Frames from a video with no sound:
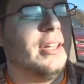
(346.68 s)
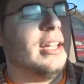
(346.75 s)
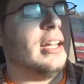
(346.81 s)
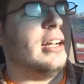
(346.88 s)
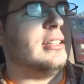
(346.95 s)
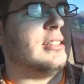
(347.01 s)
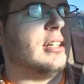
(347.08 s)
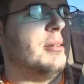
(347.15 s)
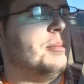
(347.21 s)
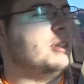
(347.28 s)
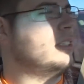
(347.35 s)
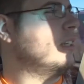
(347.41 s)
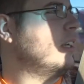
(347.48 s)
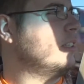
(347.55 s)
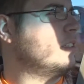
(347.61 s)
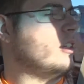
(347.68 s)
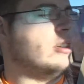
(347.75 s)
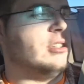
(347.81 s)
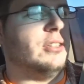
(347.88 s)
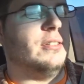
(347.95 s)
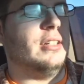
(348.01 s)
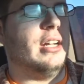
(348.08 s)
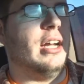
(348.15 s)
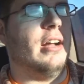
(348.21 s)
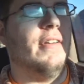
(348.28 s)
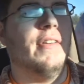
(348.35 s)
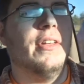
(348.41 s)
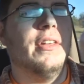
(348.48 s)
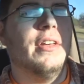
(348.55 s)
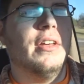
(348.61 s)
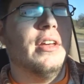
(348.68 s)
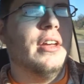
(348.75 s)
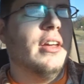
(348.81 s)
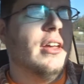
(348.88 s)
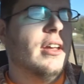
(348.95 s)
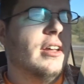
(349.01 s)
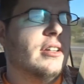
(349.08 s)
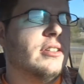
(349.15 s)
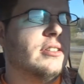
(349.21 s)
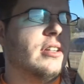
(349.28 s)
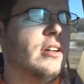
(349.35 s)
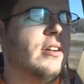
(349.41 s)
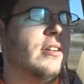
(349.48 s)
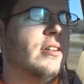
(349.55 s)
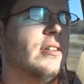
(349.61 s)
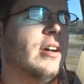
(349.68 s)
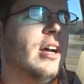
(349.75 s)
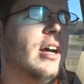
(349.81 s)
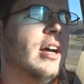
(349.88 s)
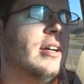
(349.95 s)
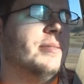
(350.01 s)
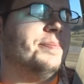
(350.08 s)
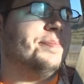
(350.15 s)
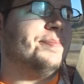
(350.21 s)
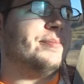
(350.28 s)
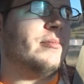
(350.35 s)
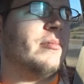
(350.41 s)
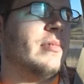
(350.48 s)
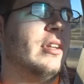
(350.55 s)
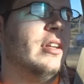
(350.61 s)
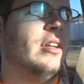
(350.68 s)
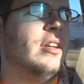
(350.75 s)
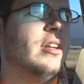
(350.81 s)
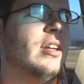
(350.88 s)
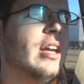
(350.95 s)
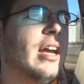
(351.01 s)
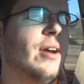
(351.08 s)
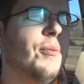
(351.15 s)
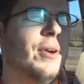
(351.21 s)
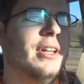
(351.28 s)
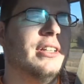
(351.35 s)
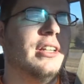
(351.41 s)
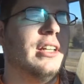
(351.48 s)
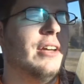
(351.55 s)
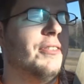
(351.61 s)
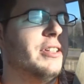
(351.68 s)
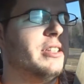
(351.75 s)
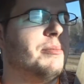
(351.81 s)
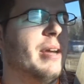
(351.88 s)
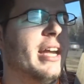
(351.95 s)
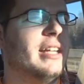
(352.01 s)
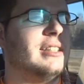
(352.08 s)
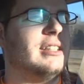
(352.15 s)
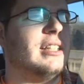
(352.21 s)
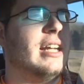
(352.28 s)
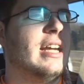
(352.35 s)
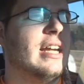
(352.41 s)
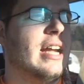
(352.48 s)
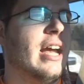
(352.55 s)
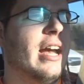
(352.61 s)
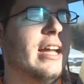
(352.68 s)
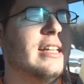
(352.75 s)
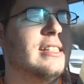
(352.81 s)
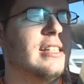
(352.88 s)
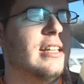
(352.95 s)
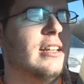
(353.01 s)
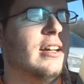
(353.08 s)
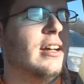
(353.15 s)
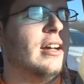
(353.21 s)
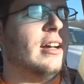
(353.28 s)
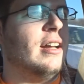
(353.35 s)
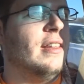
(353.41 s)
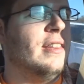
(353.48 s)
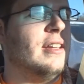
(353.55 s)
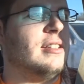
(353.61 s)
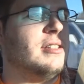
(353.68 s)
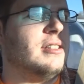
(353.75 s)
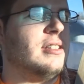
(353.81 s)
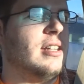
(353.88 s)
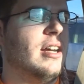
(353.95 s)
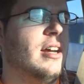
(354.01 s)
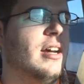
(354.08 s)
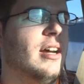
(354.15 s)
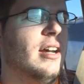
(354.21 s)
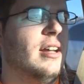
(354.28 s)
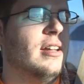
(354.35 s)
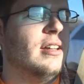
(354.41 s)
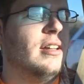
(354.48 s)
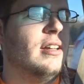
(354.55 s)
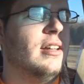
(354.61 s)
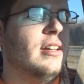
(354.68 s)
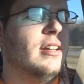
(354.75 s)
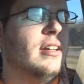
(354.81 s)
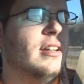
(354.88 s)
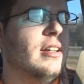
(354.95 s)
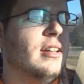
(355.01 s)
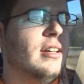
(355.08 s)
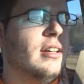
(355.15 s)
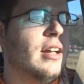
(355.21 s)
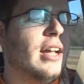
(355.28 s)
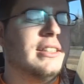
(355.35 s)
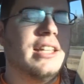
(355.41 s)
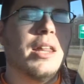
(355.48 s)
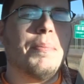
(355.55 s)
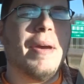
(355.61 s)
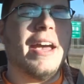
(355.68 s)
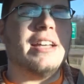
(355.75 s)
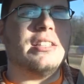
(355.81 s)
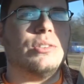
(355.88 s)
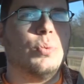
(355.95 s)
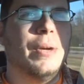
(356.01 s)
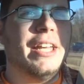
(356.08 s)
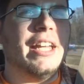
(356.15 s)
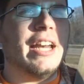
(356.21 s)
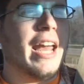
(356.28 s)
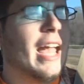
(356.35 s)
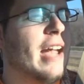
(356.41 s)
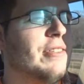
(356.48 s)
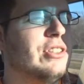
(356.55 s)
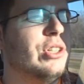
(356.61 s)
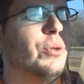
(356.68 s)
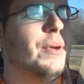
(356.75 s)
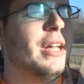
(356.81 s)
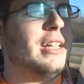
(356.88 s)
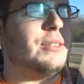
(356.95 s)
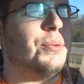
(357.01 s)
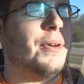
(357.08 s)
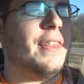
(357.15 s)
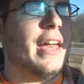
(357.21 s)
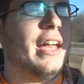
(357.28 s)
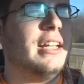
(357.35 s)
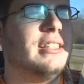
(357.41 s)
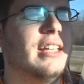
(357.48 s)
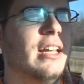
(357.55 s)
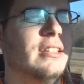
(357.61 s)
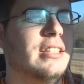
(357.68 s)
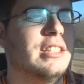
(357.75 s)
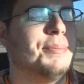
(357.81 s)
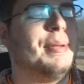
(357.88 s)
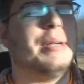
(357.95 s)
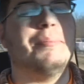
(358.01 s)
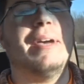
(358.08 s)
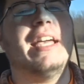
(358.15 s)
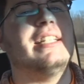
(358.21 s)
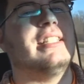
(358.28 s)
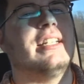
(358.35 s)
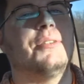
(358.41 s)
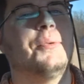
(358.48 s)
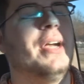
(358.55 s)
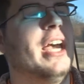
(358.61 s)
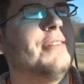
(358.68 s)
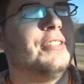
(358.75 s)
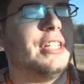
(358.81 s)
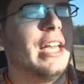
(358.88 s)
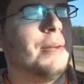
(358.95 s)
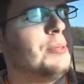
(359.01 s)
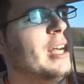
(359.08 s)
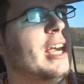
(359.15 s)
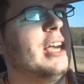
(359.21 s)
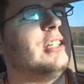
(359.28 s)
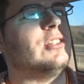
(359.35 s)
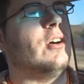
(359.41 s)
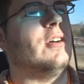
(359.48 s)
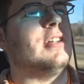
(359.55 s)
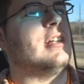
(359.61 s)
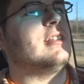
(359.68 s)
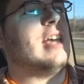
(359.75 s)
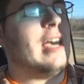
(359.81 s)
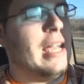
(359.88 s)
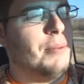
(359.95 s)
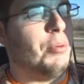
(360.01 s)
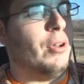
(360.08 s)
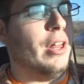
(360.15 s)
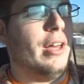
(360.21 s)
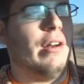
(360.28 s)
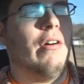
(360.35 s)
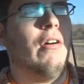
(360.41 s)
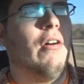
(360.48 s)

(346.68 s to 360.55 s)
thinking it's going to be something I start doing now. So yeah, I went and delivered some eggs today, guys. I'd say the past week and a half, 2 weeks with egg sales has been amazing. We haven't kept eggs on the table at